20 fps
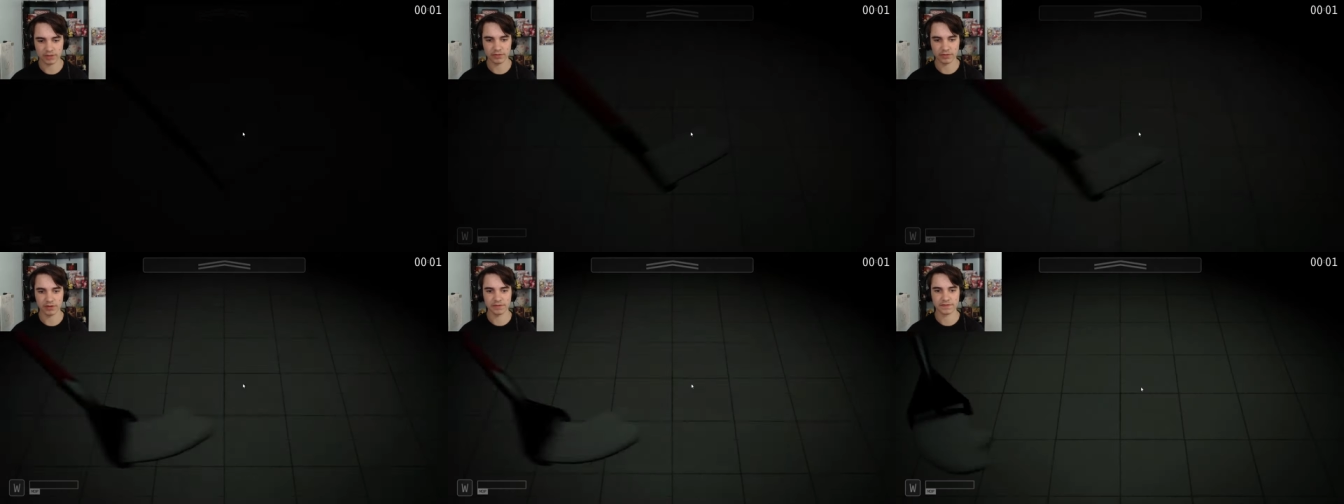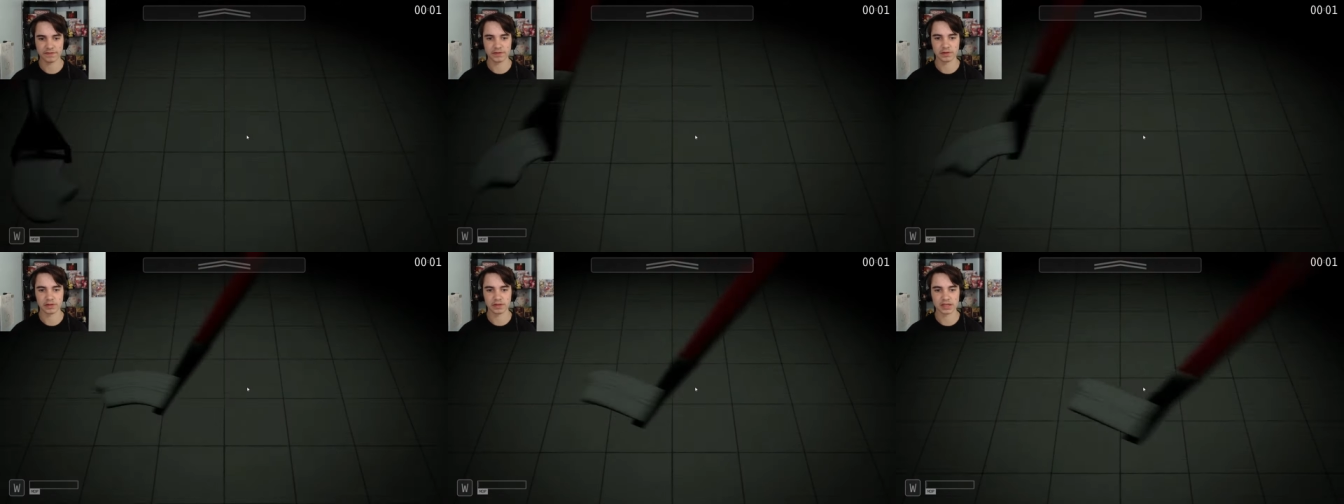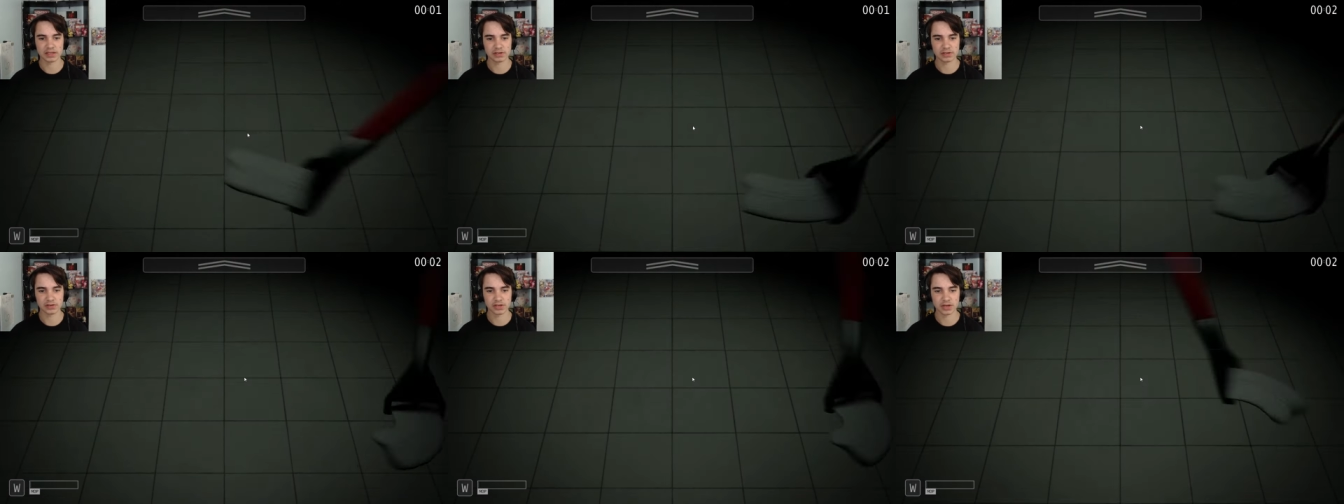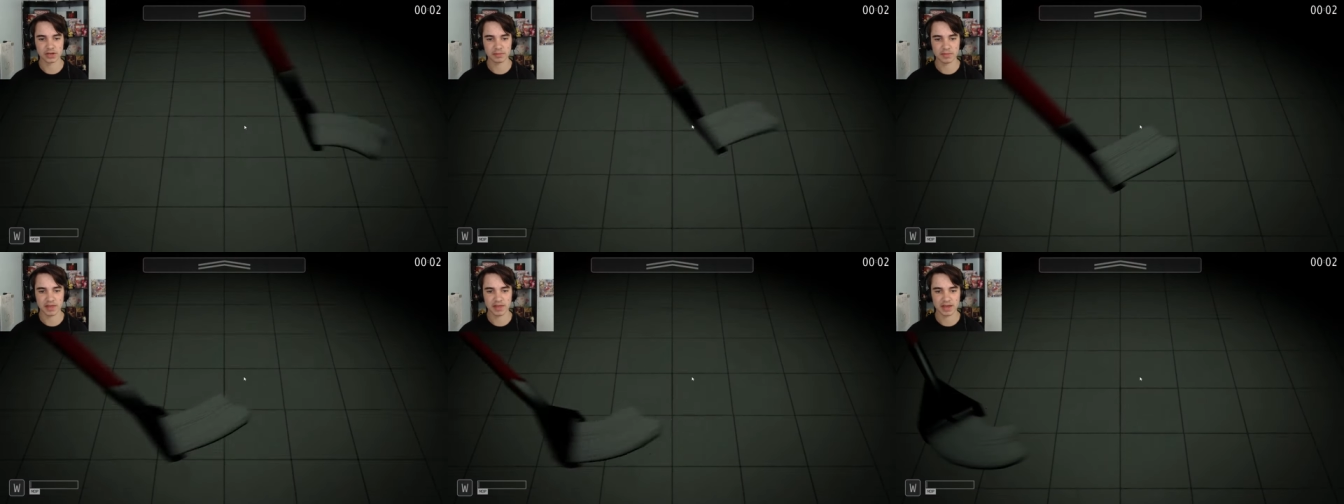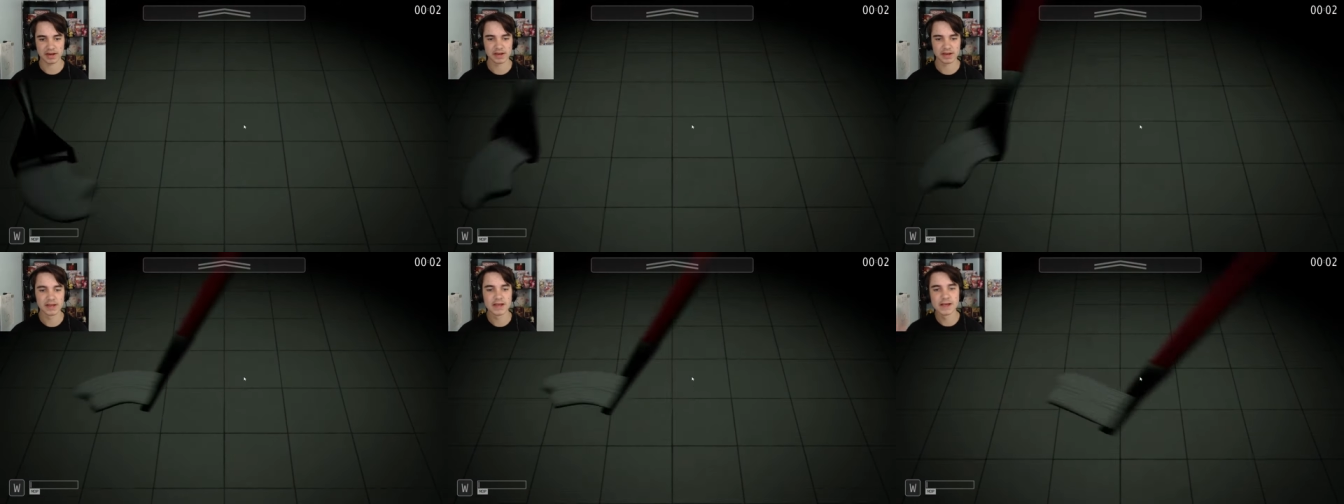I feel like looking up then.
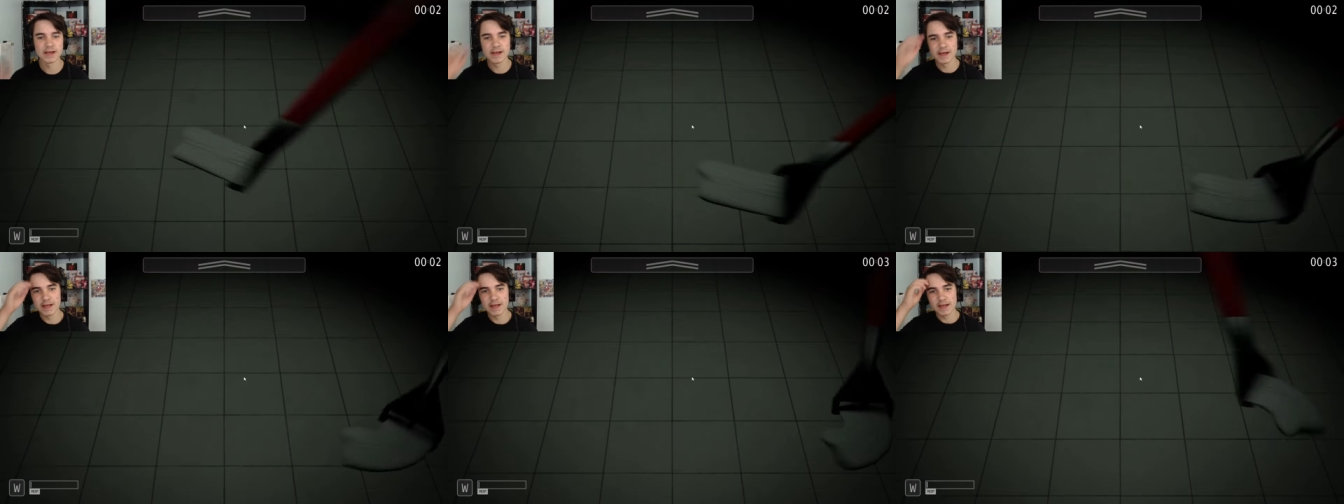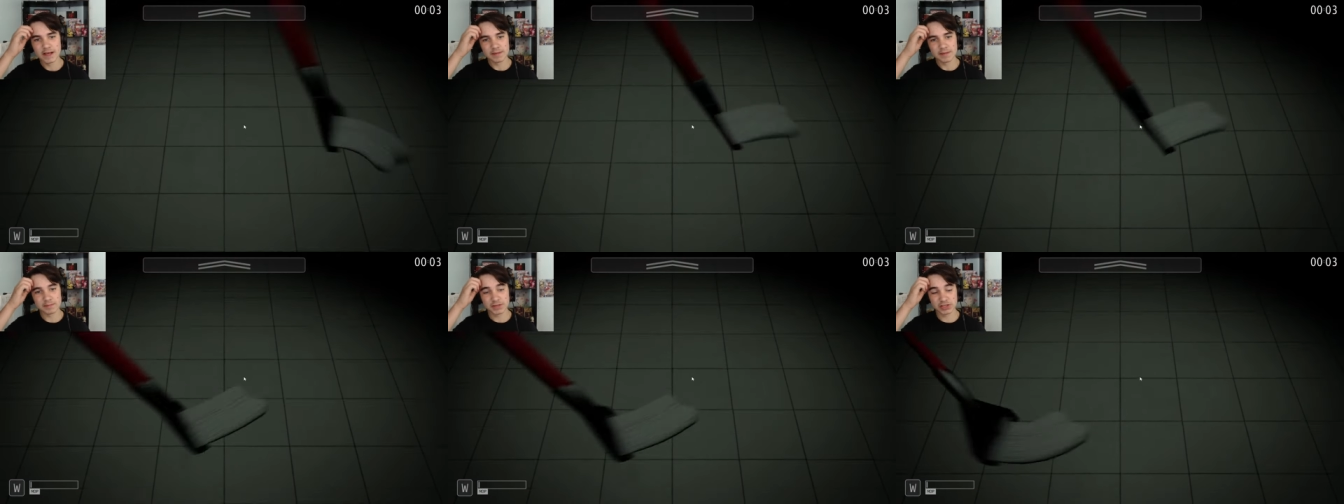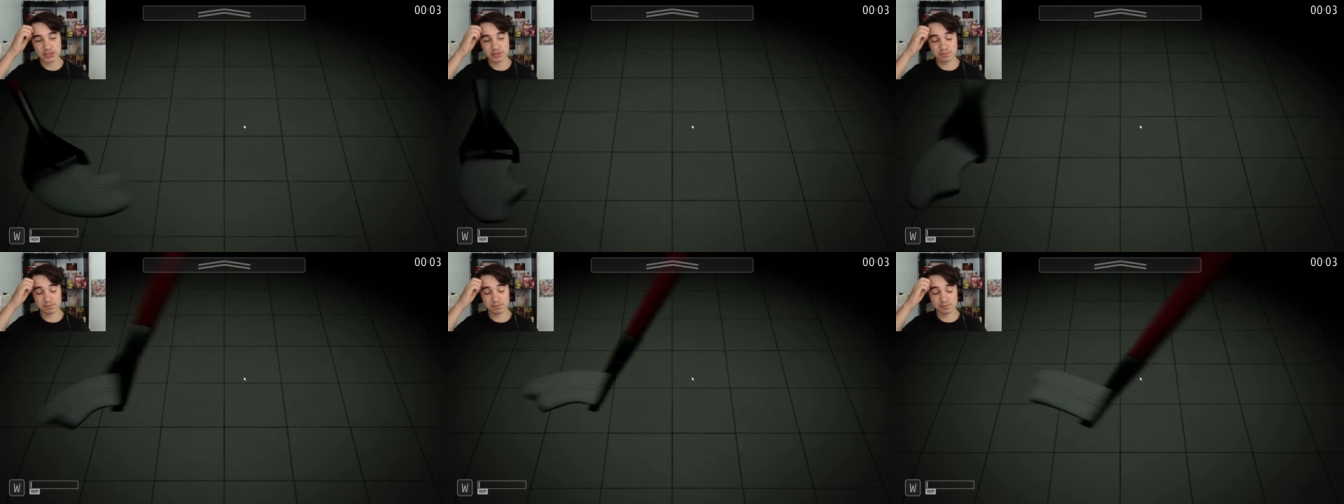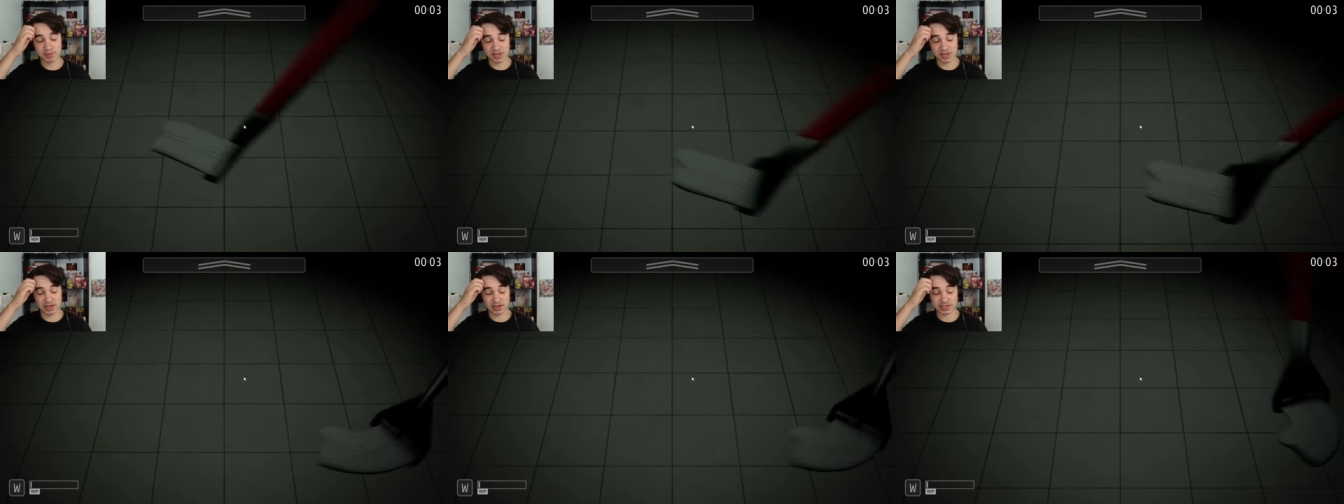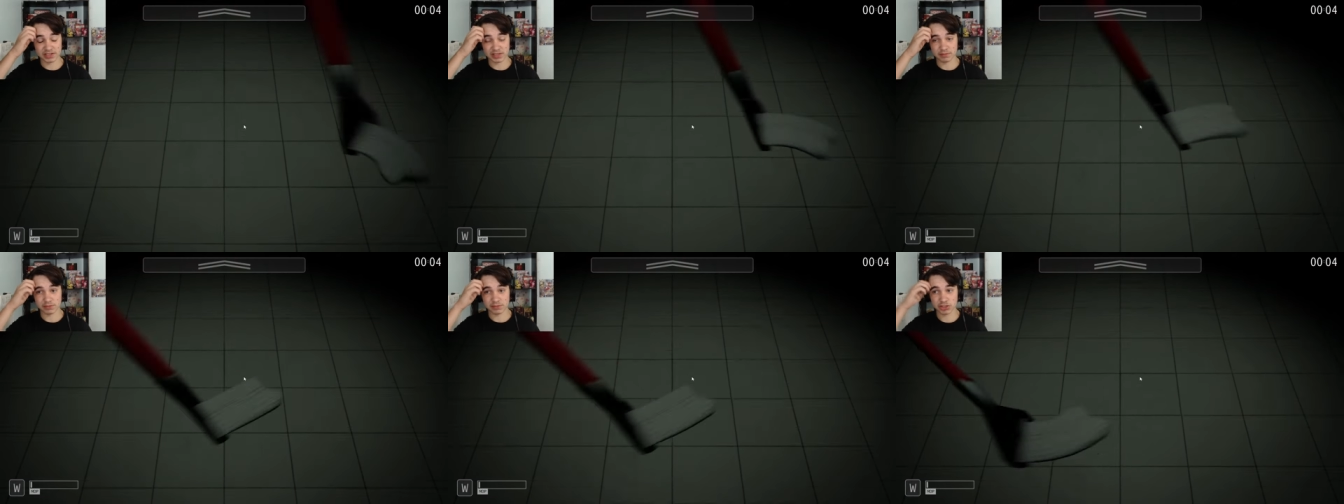Because
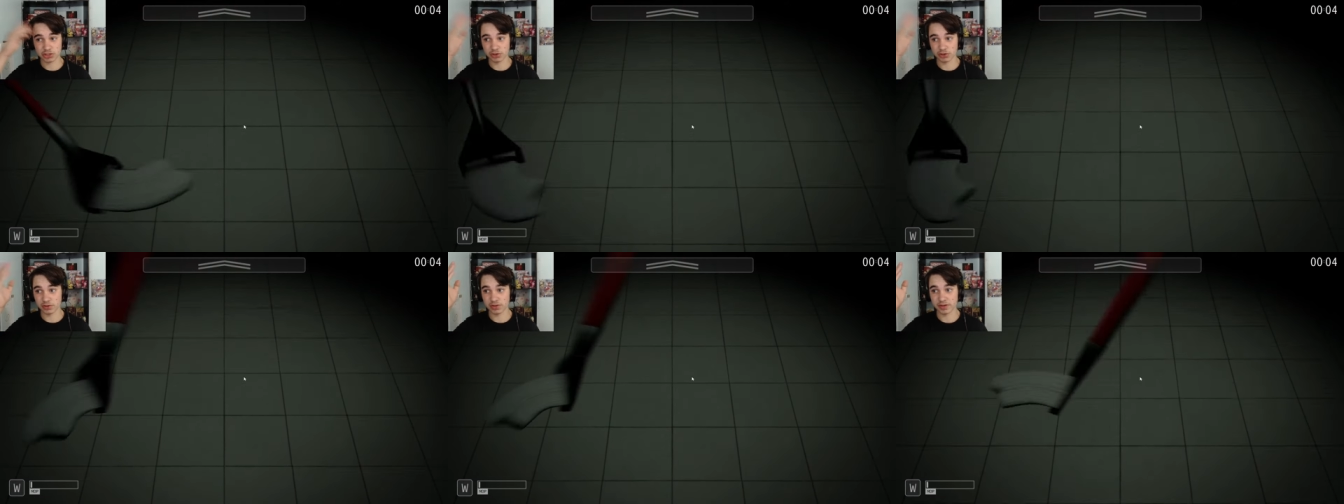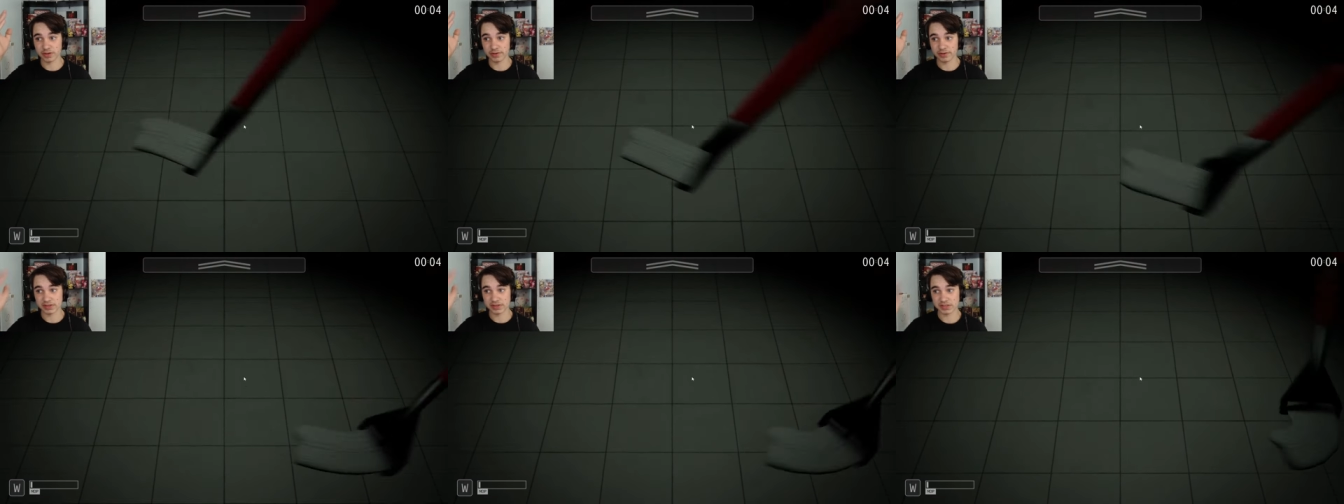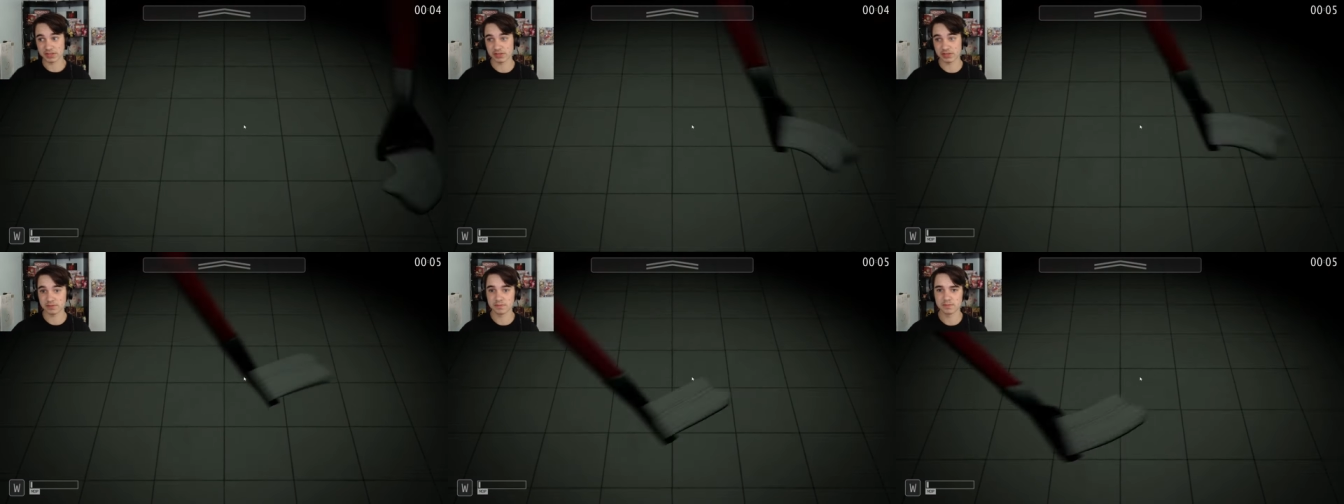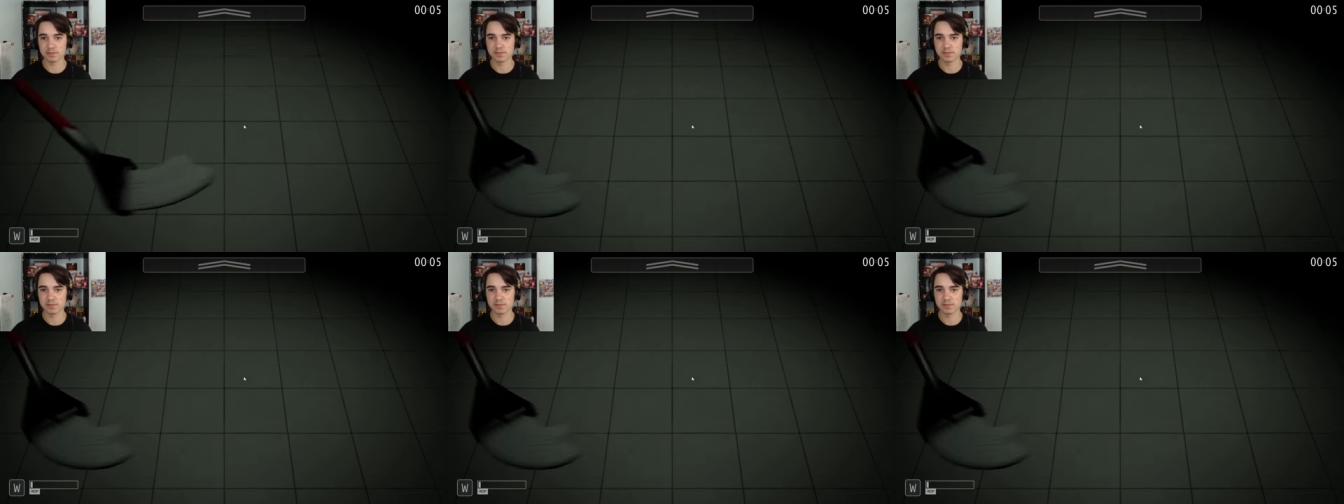I'm sure there is...